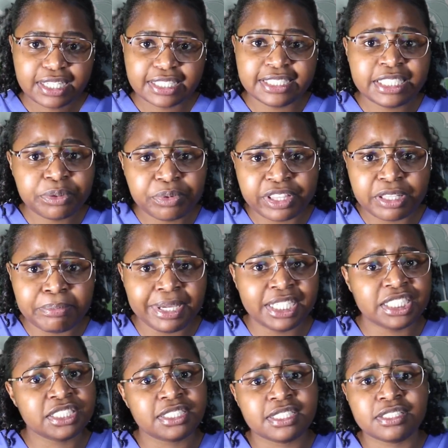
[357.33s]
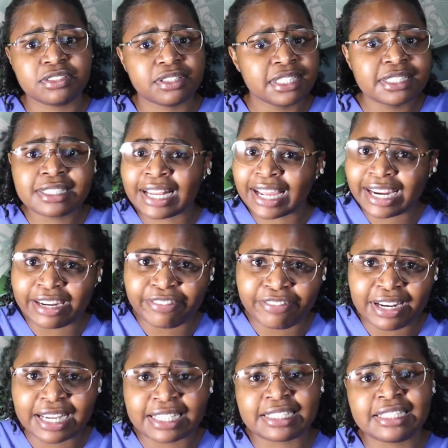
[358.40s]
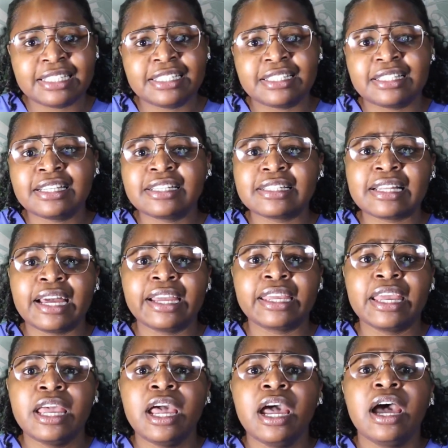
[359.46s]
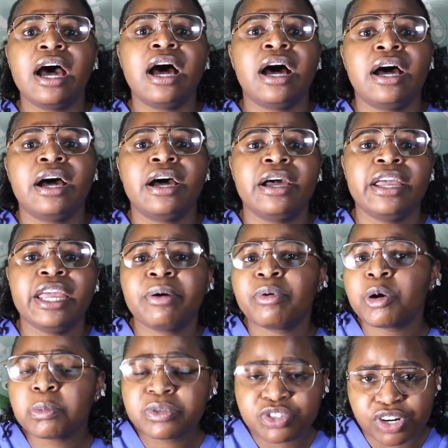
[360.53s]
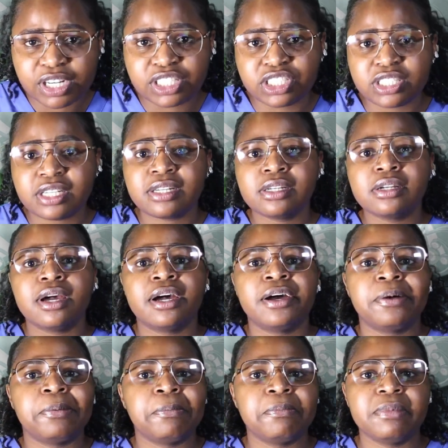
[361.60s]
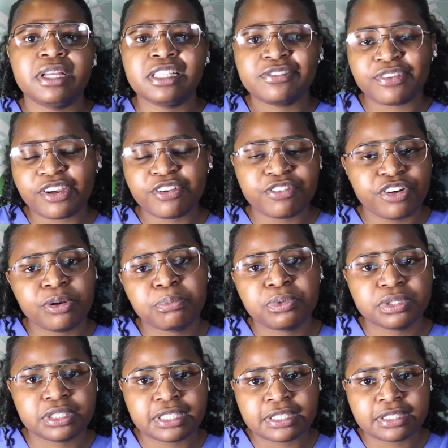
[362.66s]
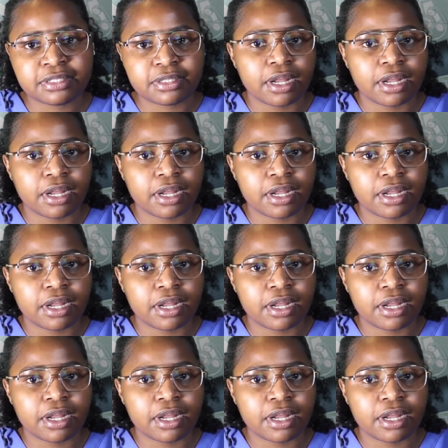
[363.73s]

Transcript: deal with emergencies. So things like anaphylaxis, things like airway obstruction, is very, very important.